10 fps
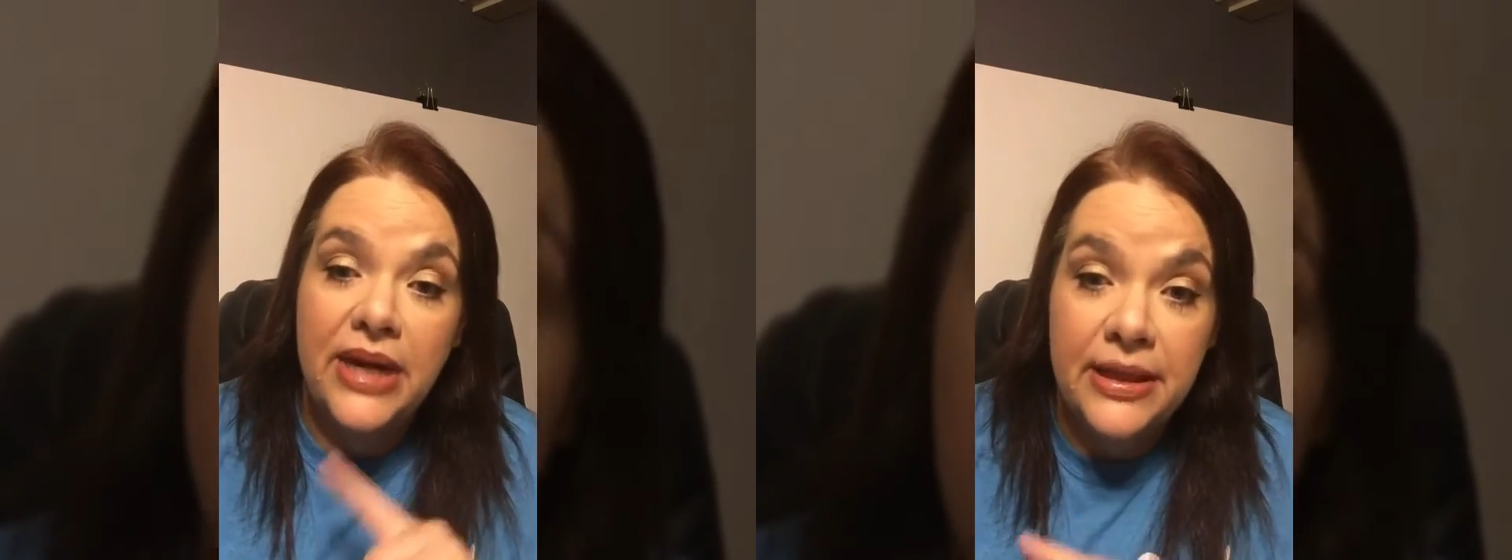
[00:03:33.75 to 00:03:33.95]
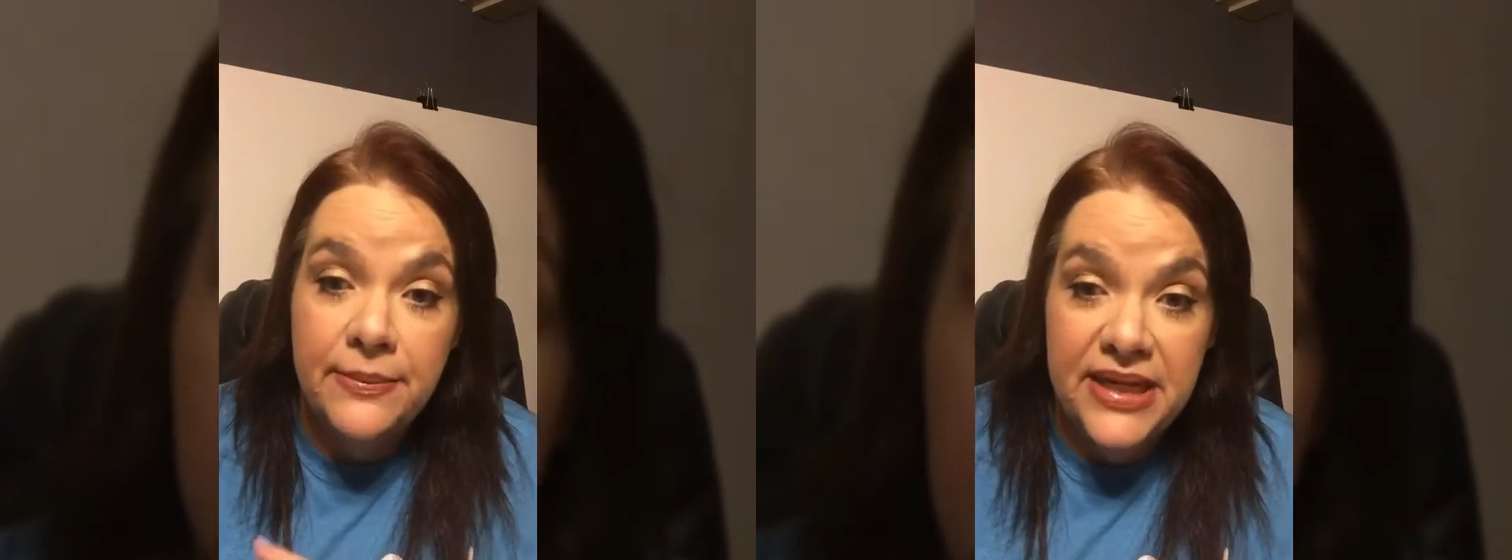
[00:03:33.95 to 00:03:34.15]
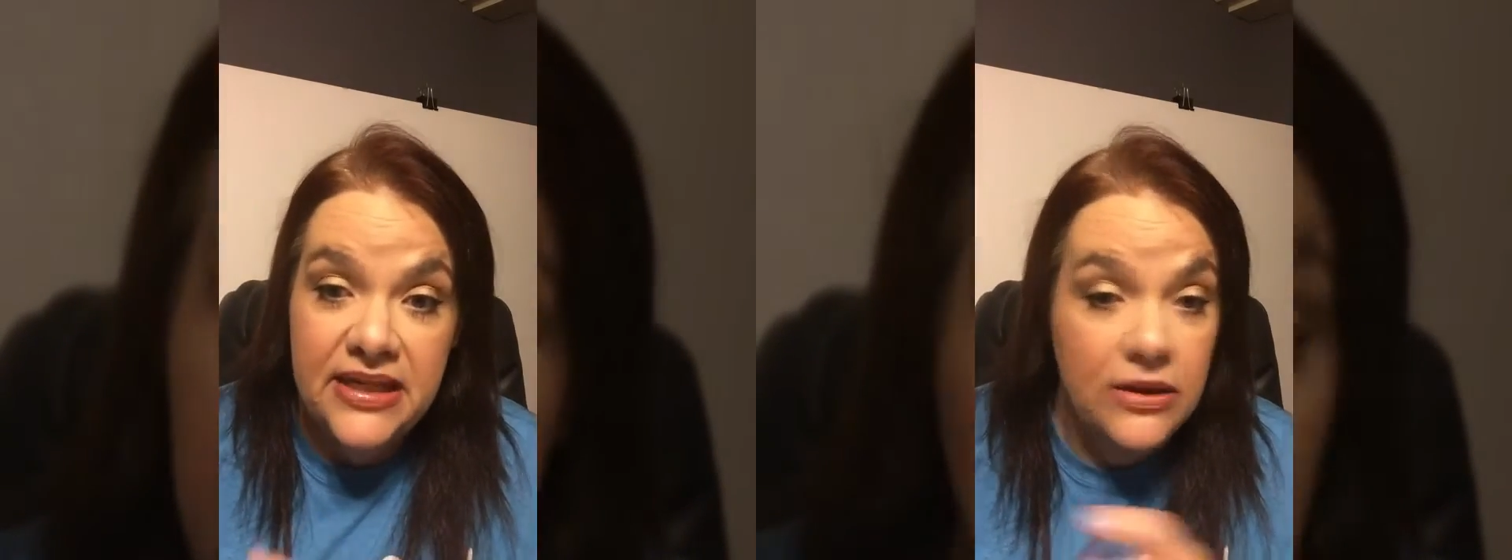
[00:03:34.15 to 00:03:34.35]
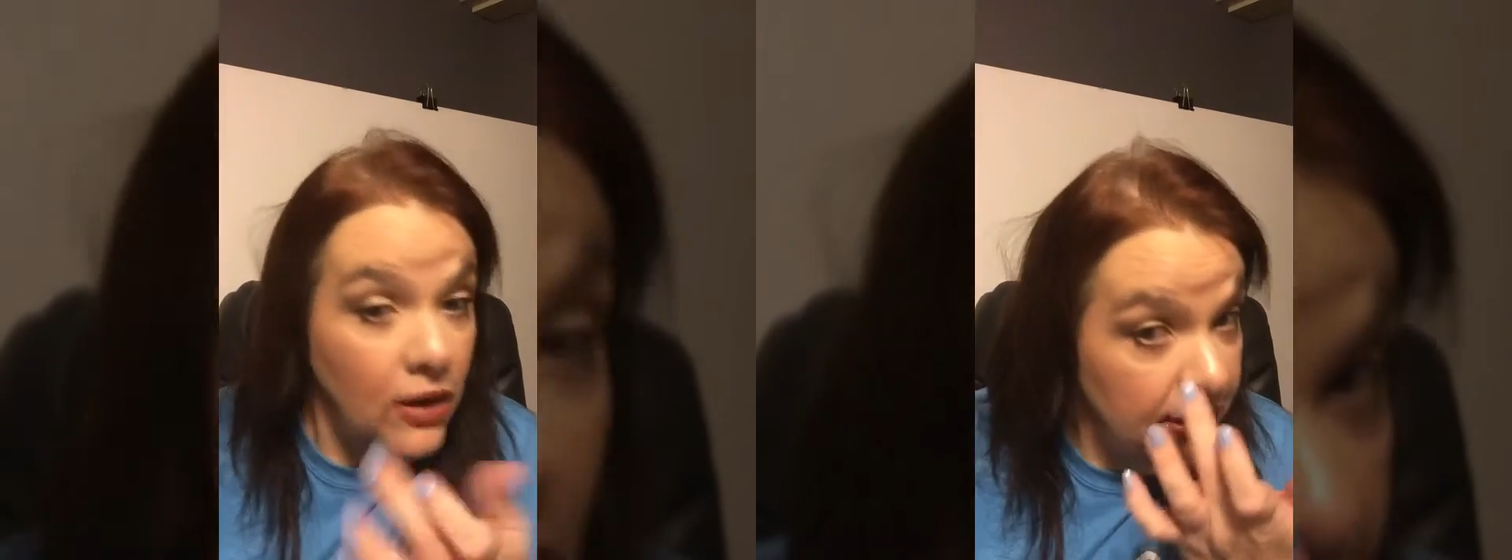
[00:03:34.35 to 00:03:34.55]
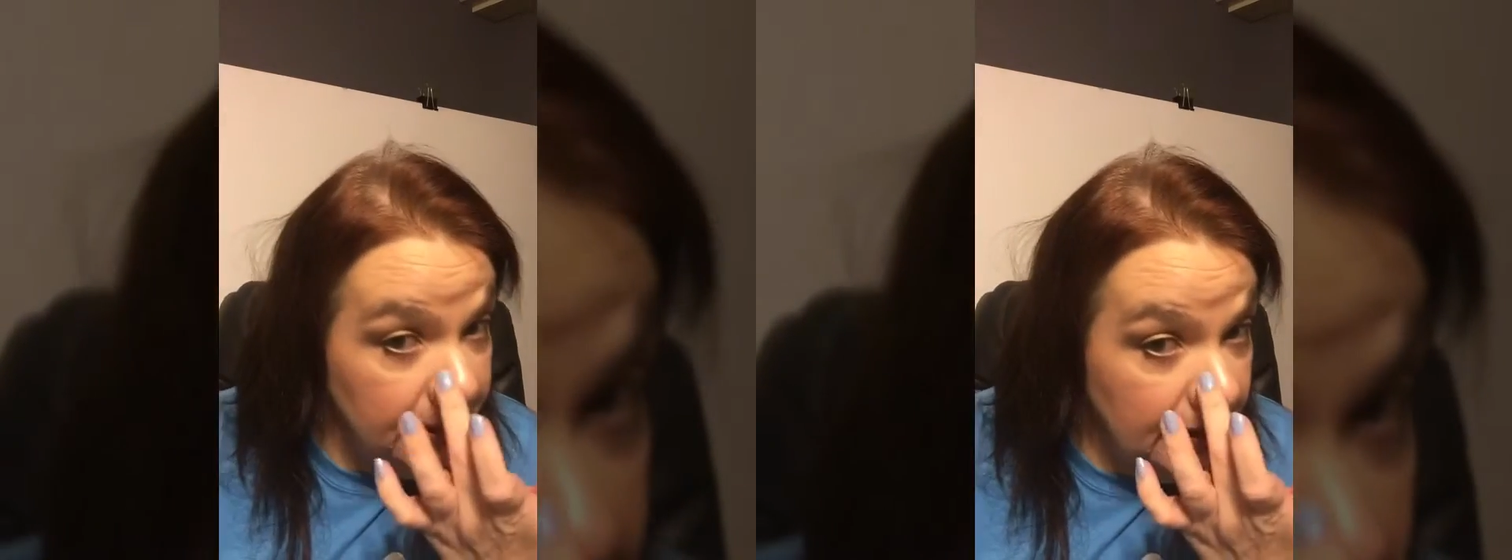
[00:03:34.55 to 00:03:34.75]

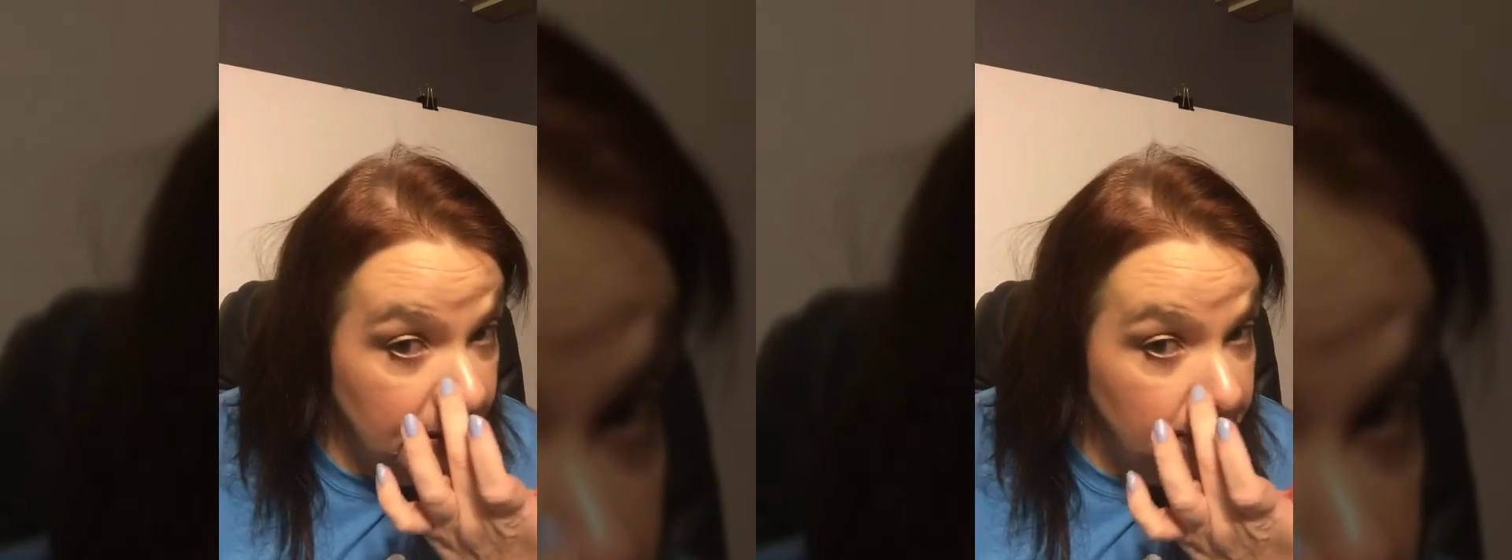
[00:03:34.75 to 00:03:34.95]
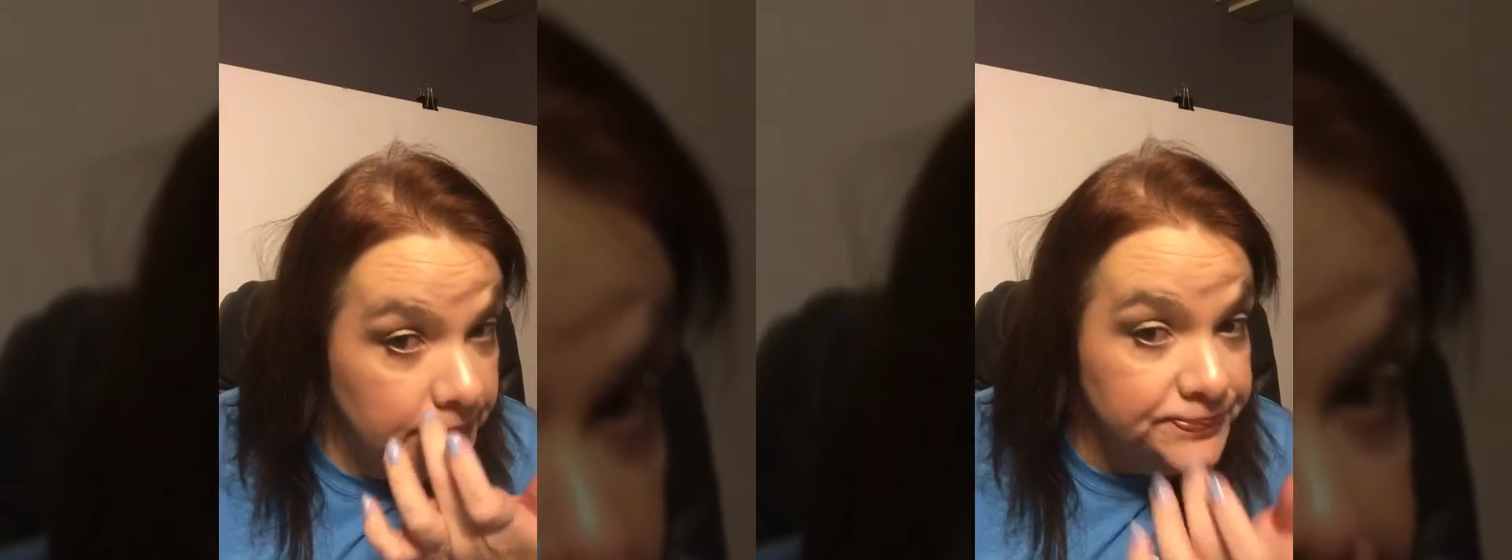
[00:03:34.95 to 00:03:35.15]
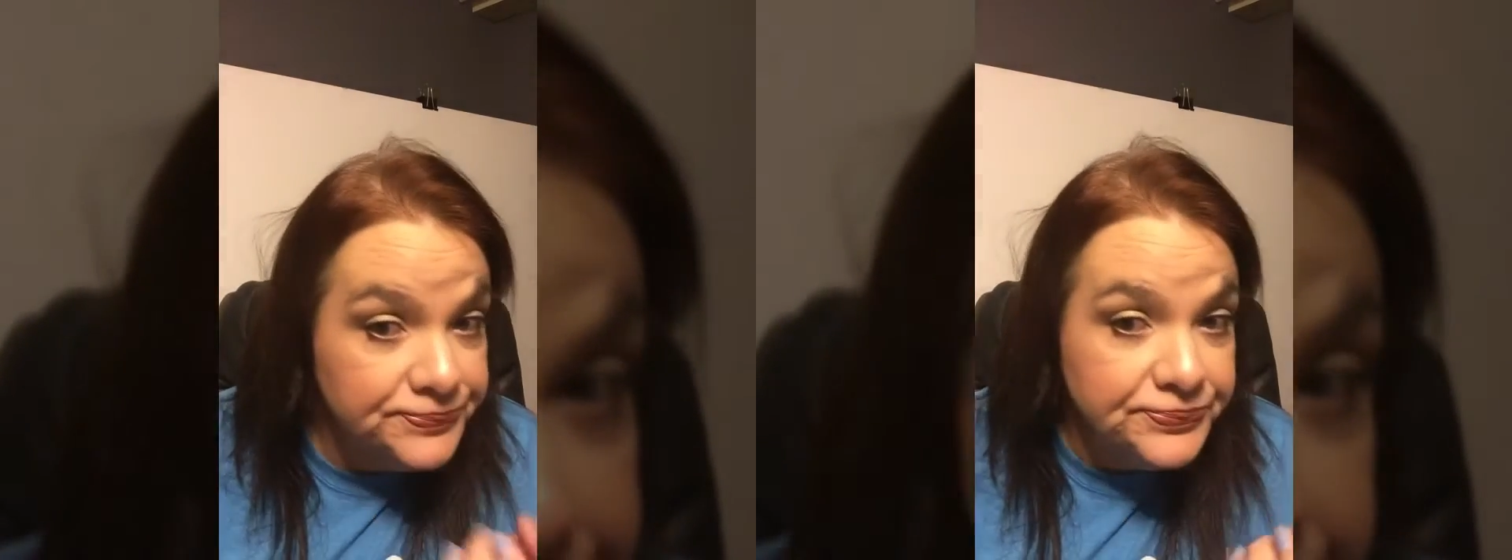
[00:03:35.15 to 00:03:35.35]
recommended arnica